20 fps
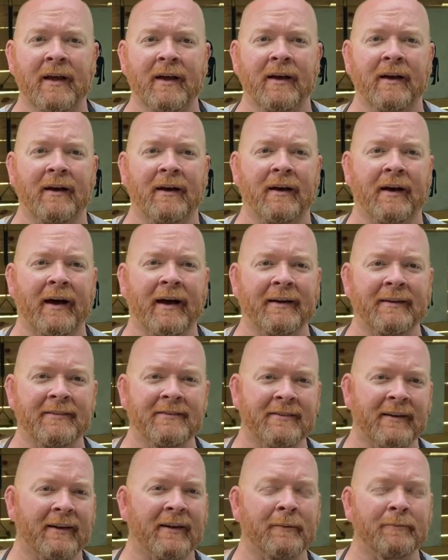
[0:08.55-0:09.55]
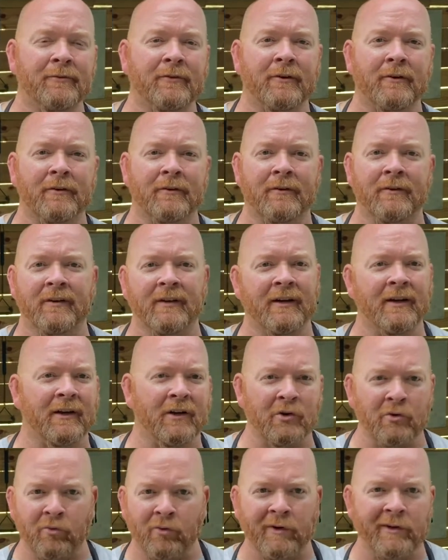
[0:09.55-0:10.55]
how to set up
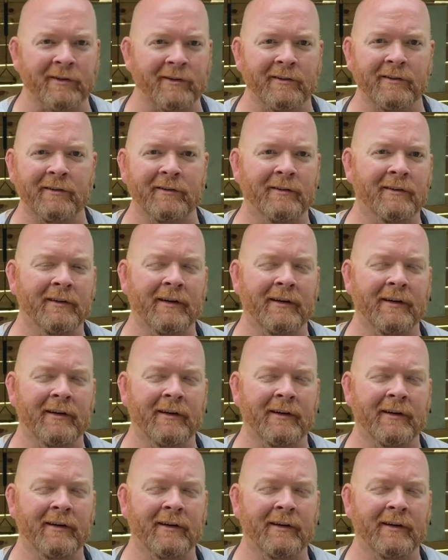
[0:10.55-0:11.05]
certain grill